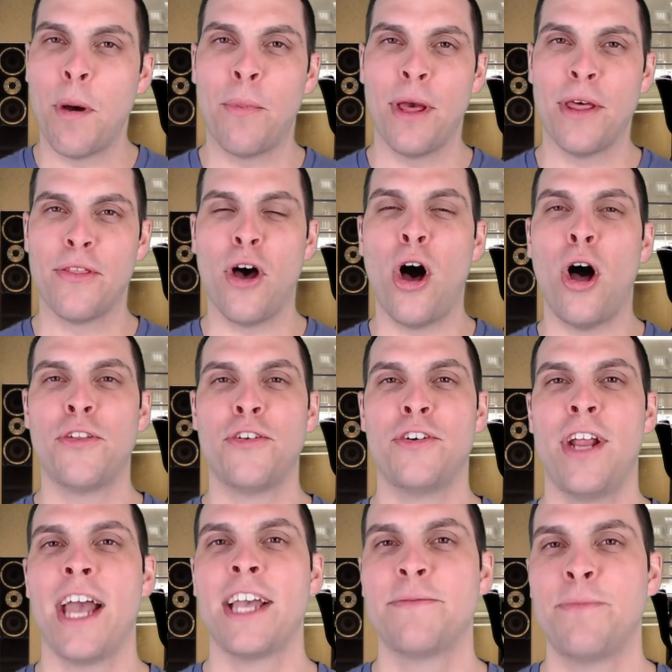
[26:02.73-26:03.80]
up with
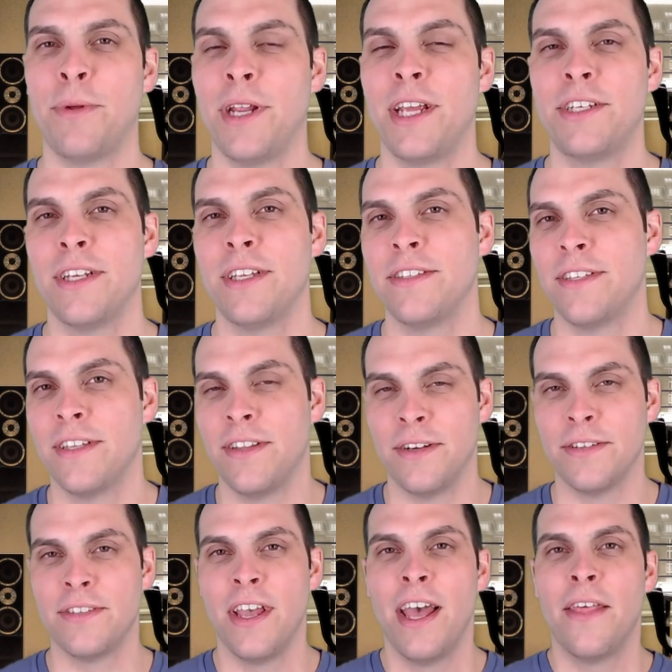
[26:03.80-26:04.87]
alternate explanations. And
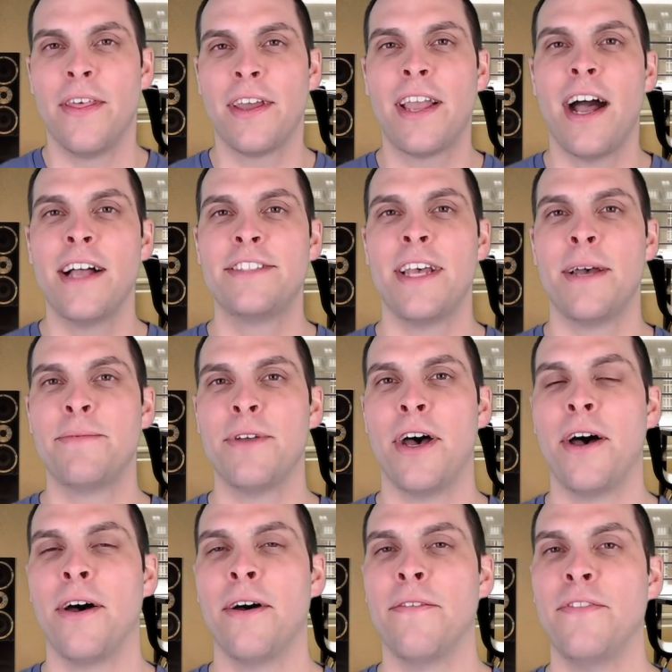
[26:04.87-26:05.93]
there's the concept
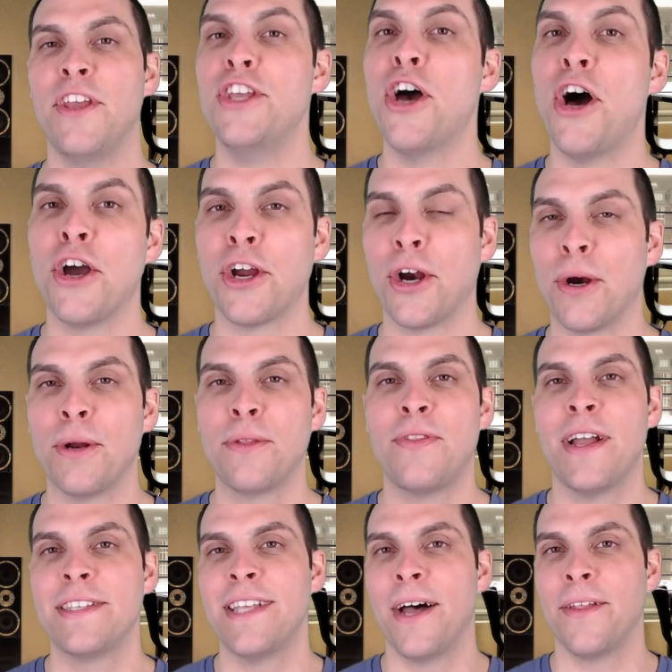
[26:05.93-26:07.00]
of the young Earth
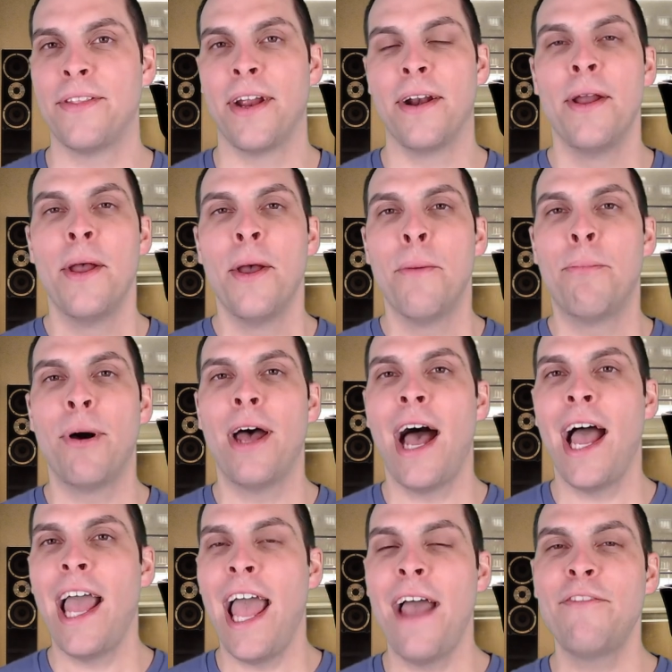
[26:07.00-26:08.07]
that's out there. But
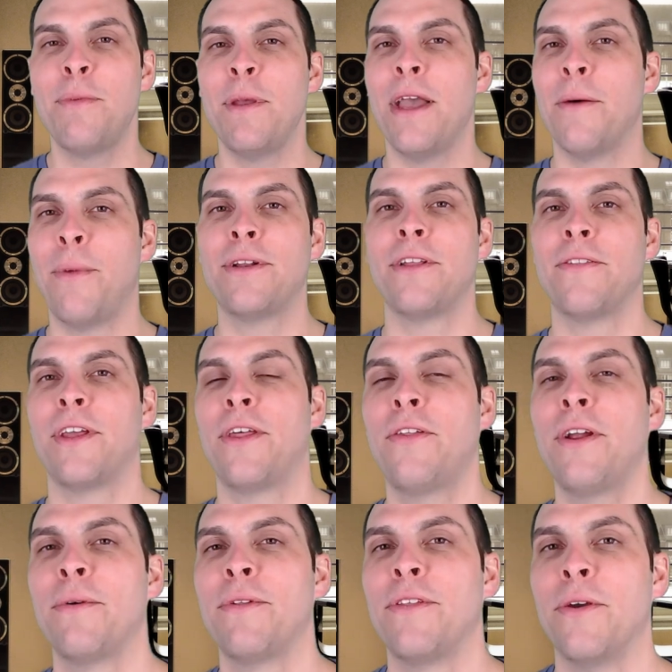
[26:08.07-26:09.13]
I have to be abundantly
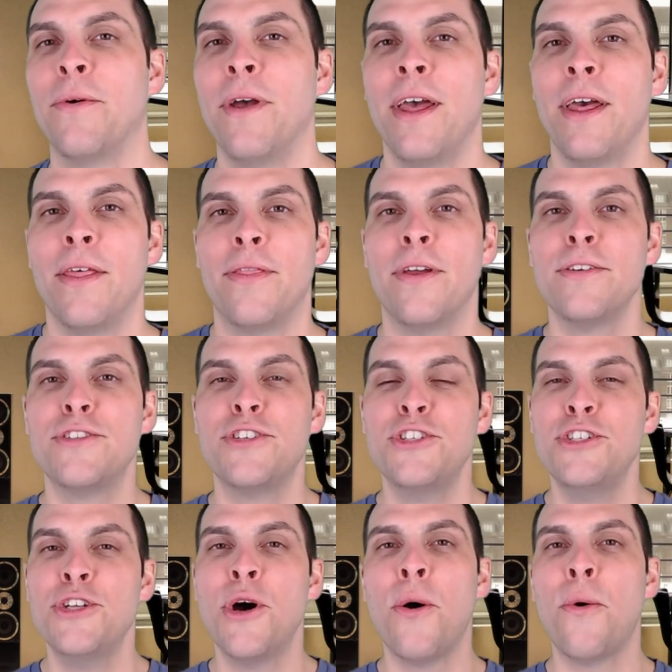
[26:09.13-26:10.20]
clear with you there's
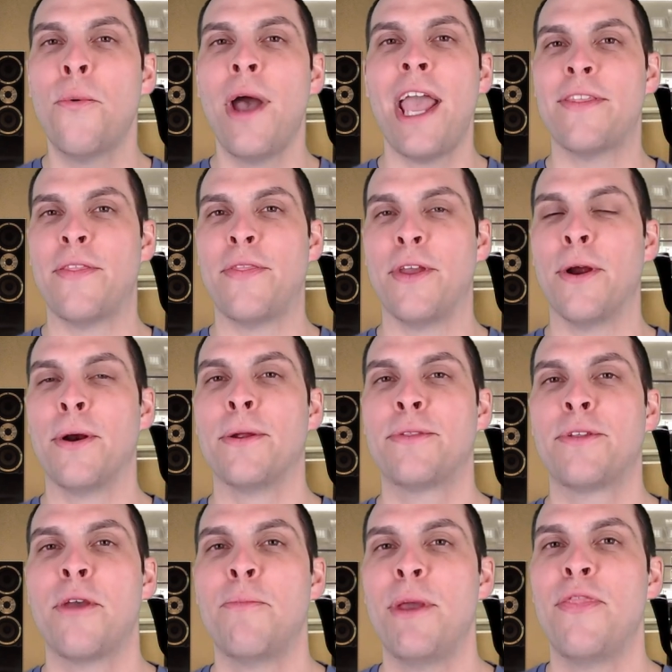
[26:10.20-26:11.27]
no way that the Earth
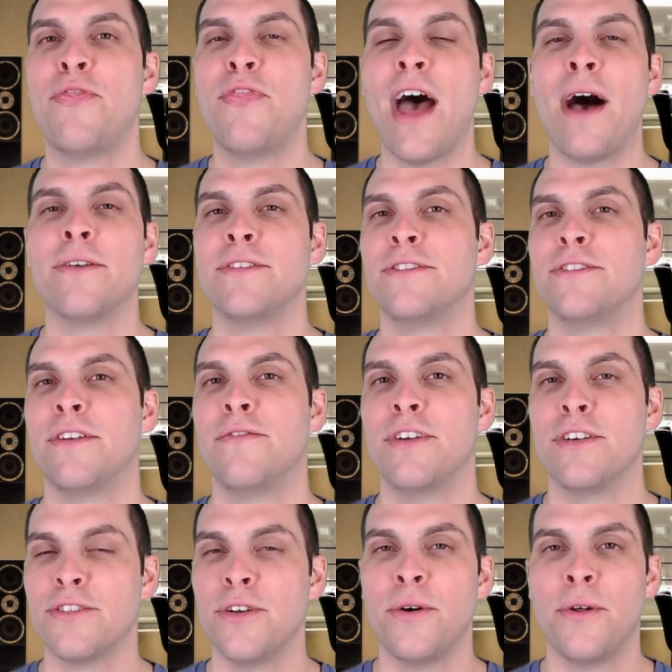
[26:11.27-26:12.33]
could be thousands of
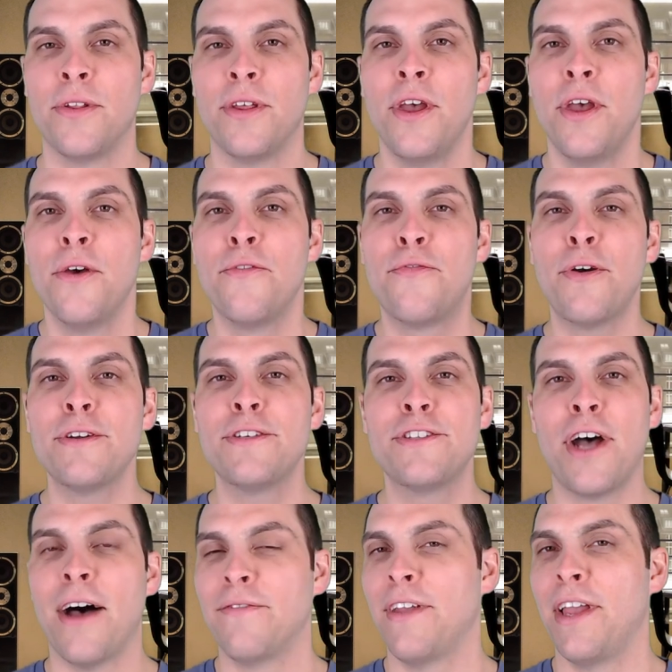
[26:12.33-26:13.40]
years old. First
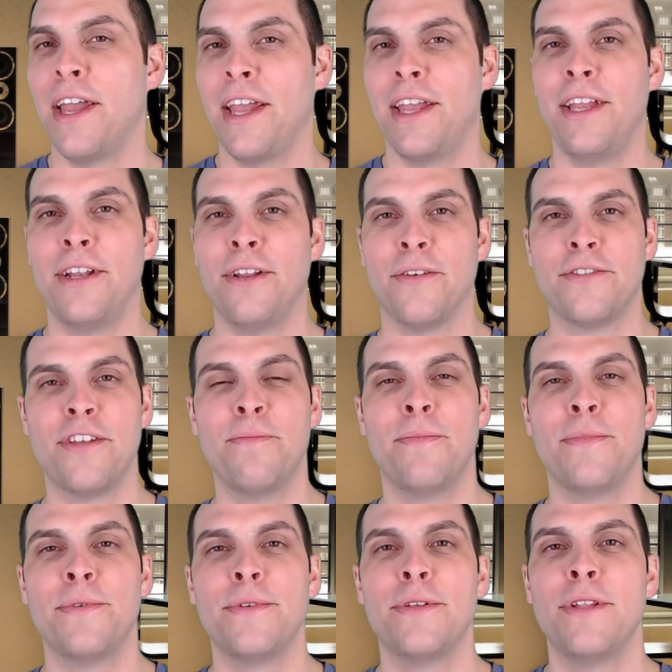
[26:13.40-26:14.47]
off, you know, some
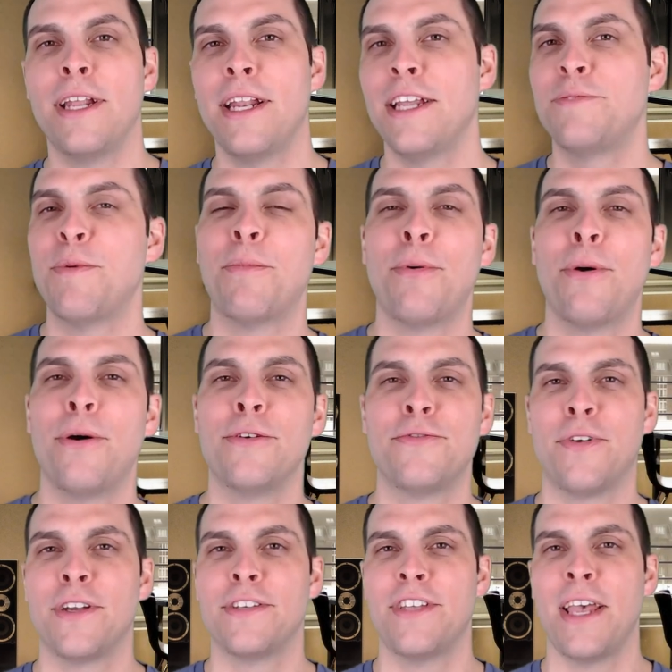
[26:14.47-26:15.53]
it has been proposed,
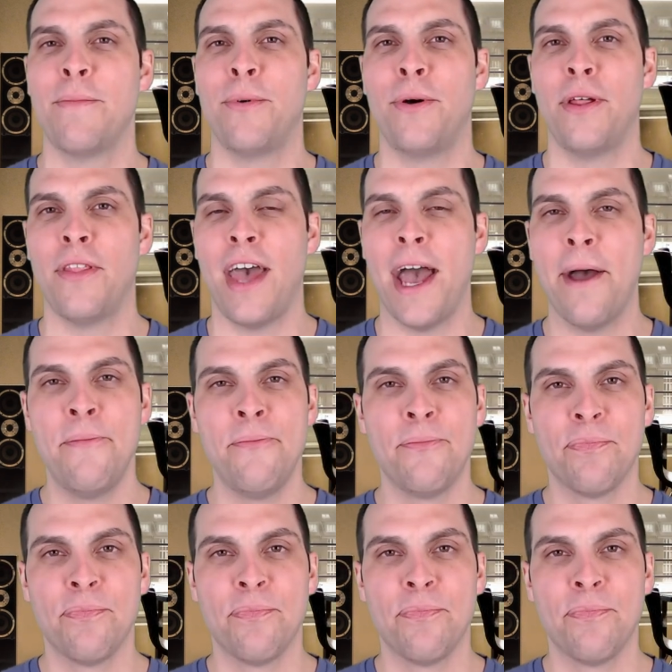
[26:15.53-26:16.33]
for example, that